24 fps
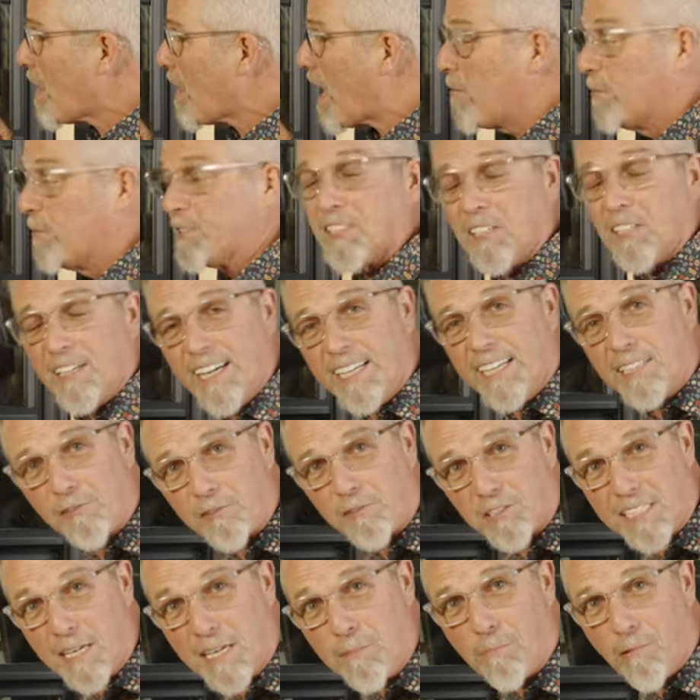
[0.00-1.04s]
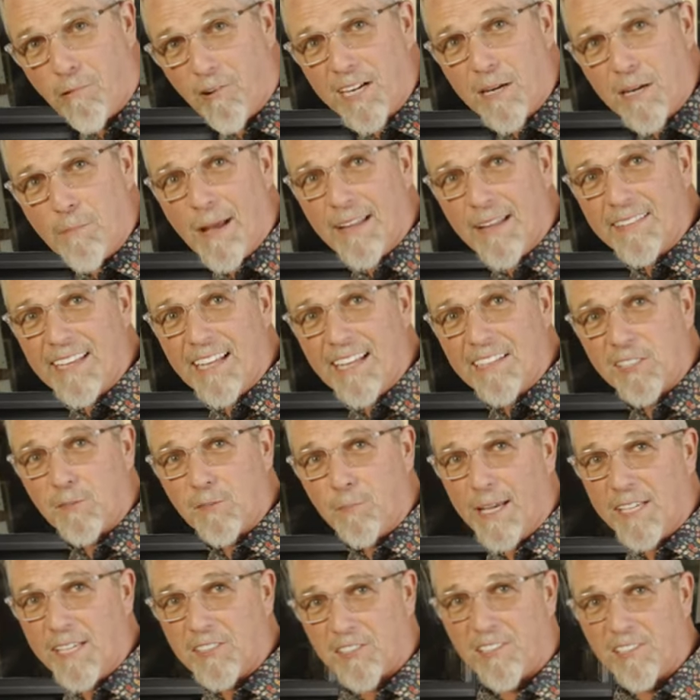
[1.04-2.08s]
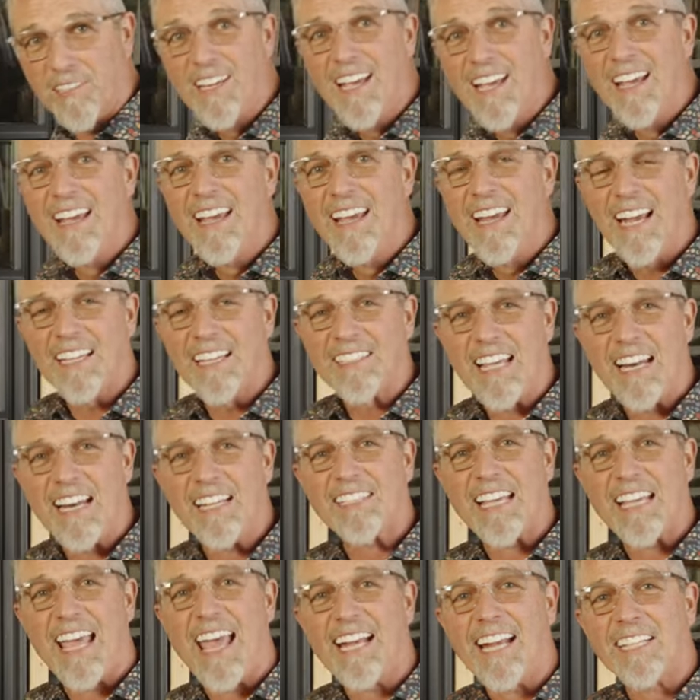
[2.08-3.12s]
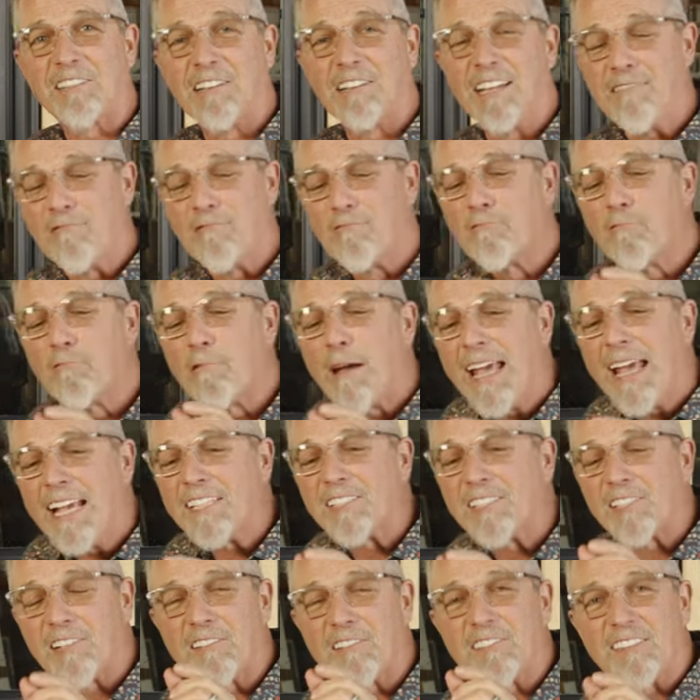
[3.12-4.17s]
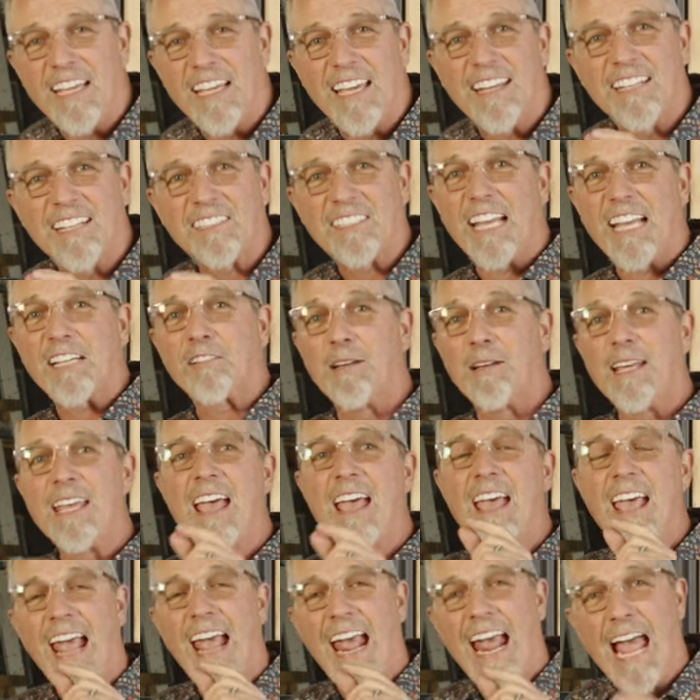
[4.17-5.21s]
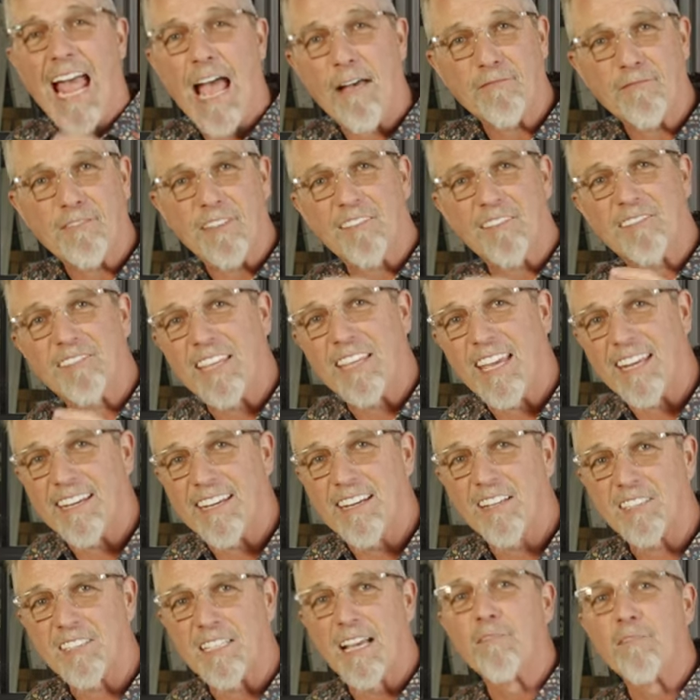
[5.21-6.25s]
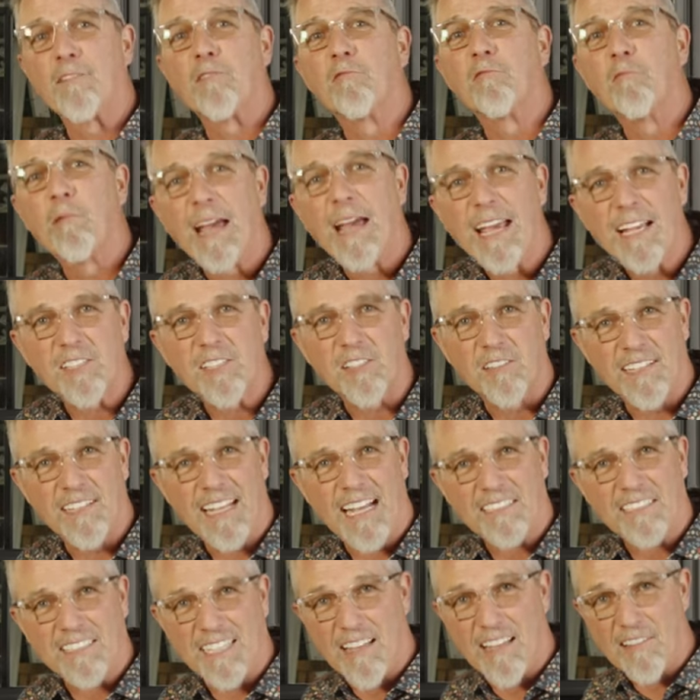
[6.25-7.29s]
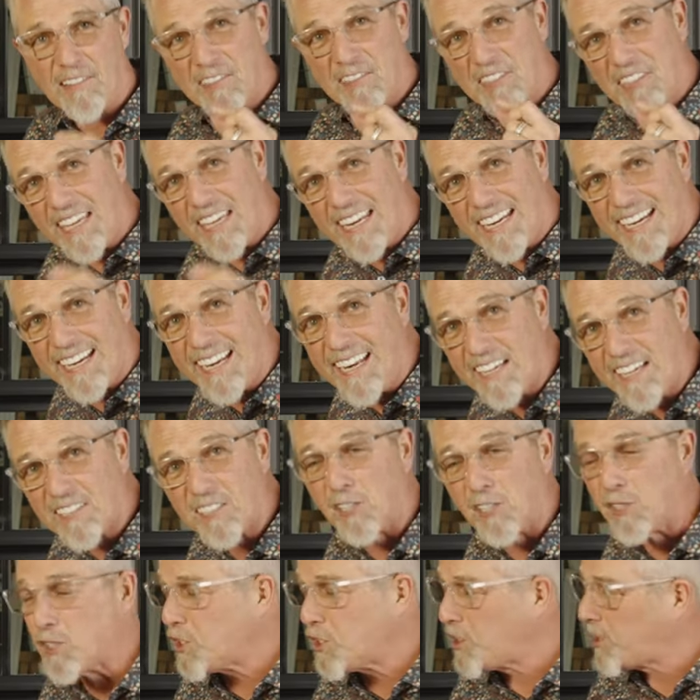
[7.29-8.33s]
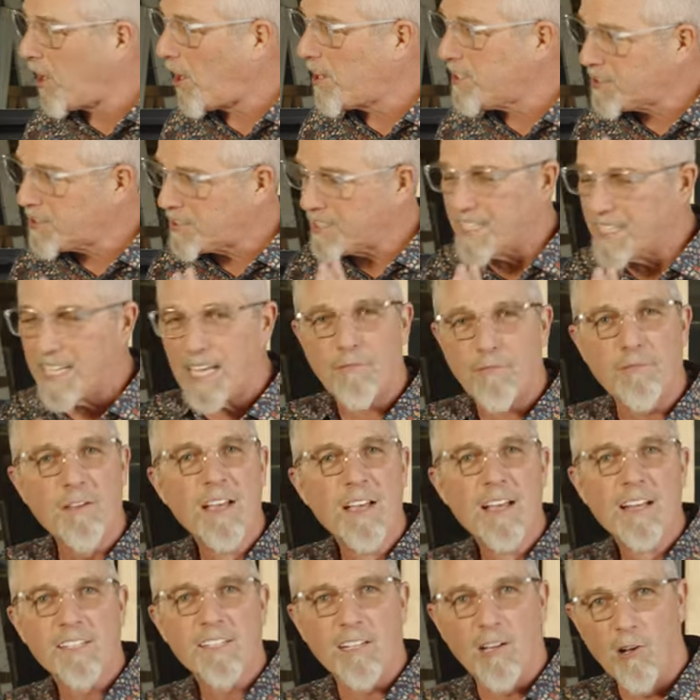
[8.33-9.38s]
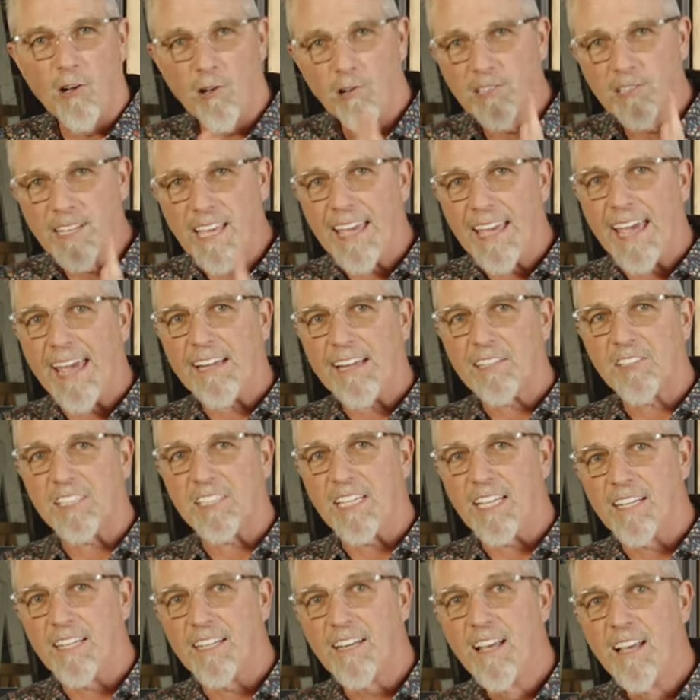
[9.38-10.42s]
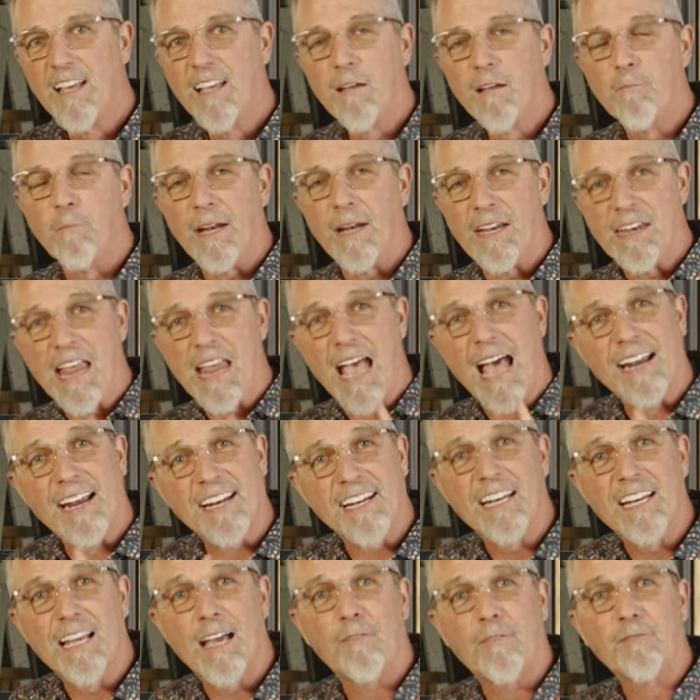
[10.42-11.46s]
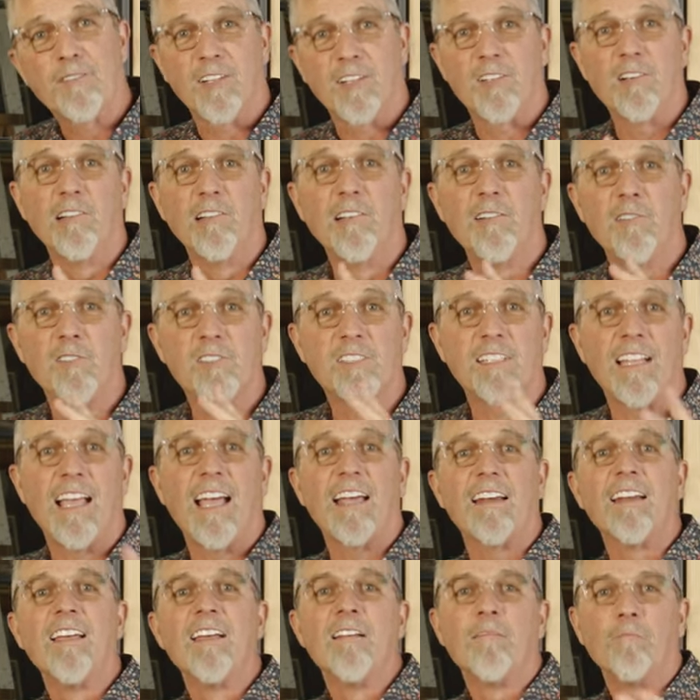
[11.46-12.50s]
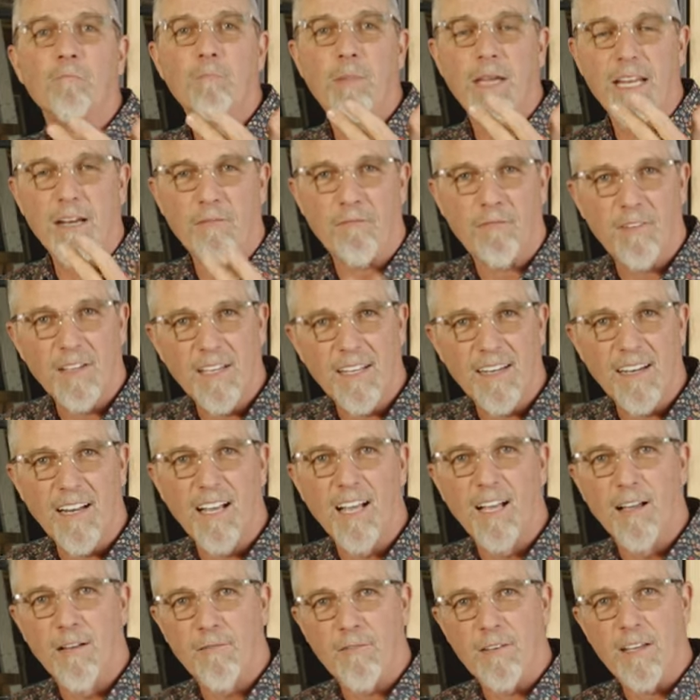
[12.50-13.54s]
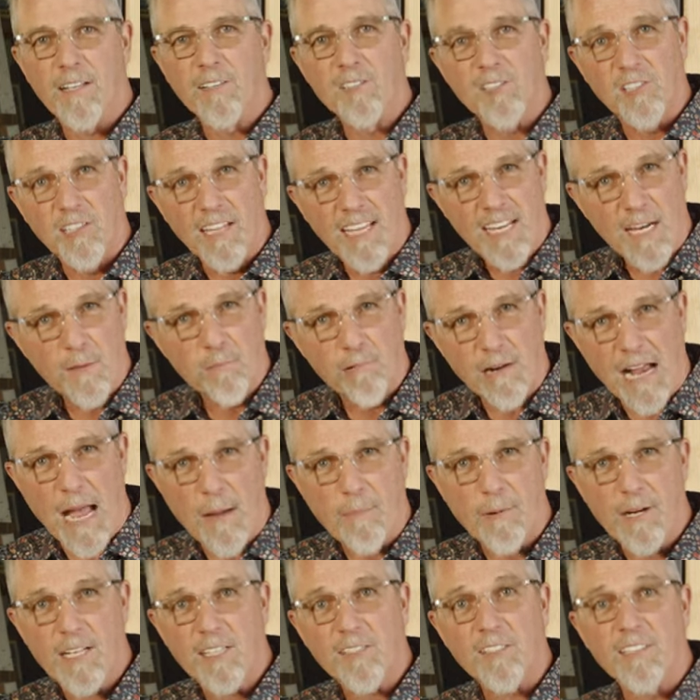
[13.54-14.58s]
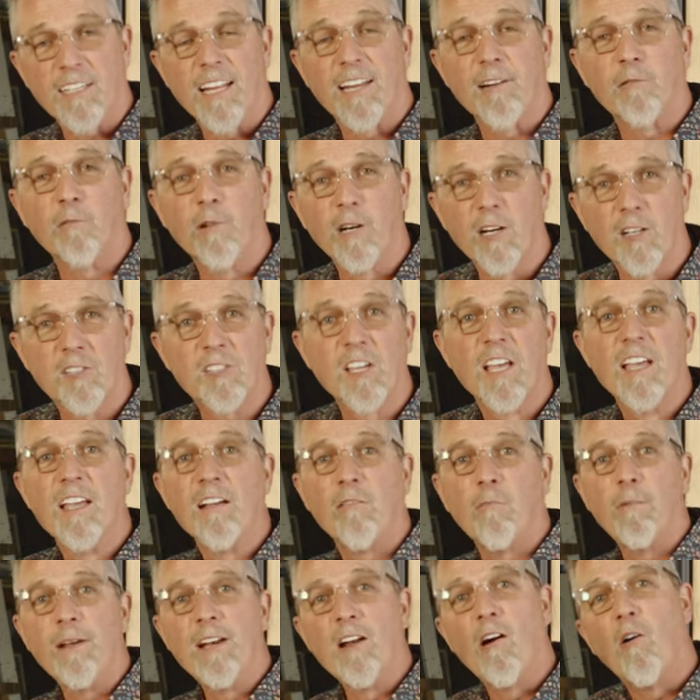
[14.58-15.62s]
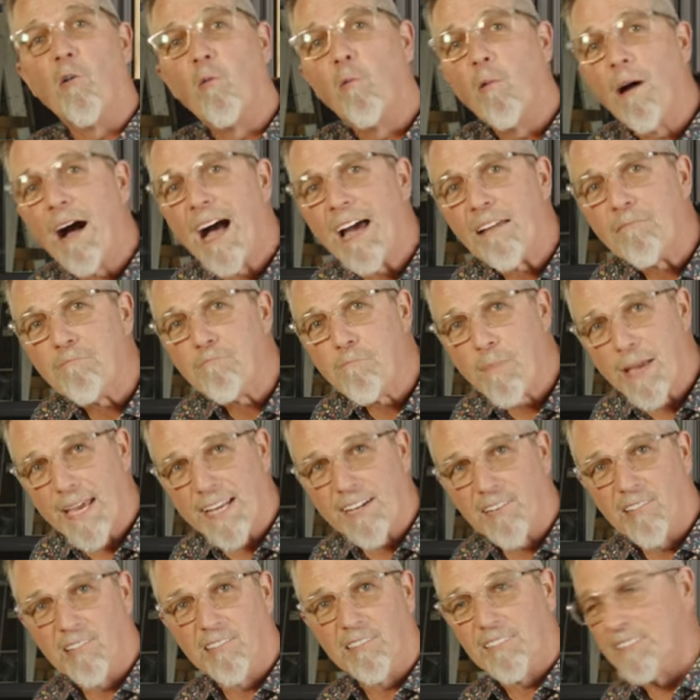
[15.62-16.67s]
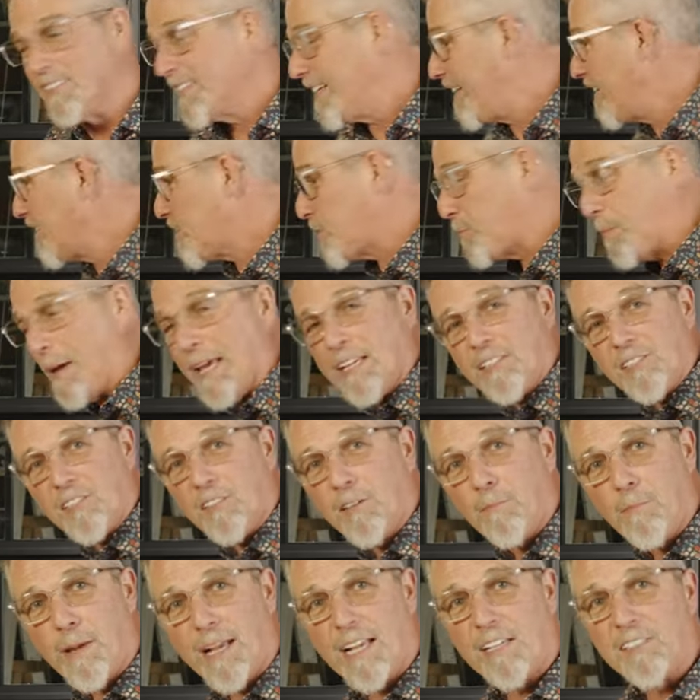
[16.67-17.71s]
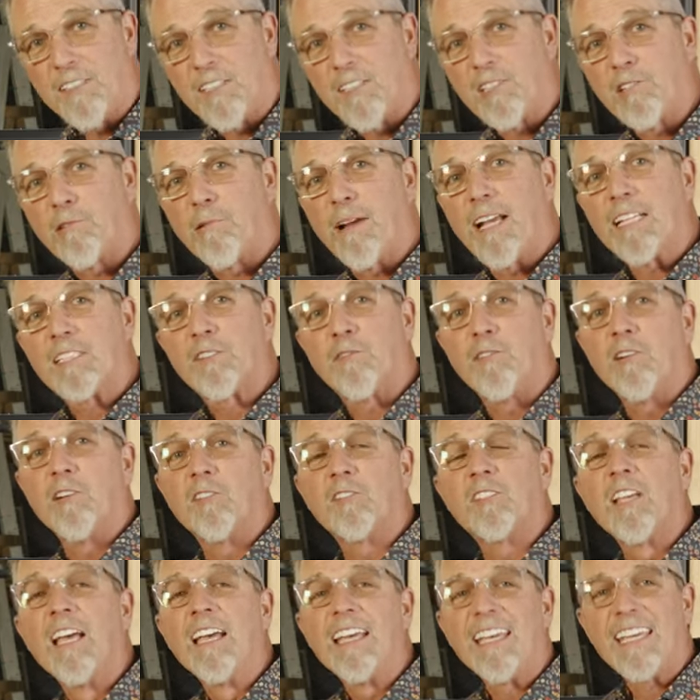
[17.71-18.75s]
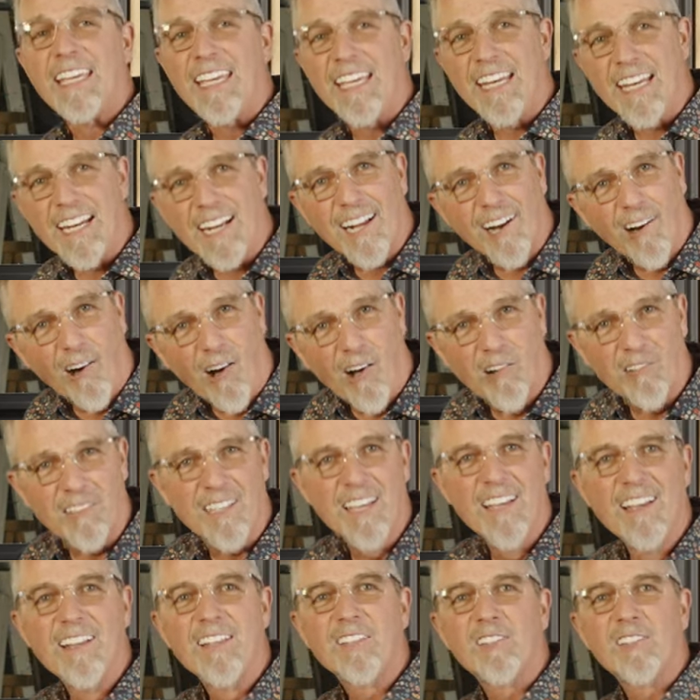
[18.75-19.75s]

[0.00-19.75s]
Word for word: What's an interesting point about that spacer is that it's actually razor thin. It's actually half the thickness of a razor. That's how thin it is. It's just enough to hold the gas in, but not enough to lose that benefit of insulating properties. In other words, we don't want metal in the spacer because it transfers heat and cold.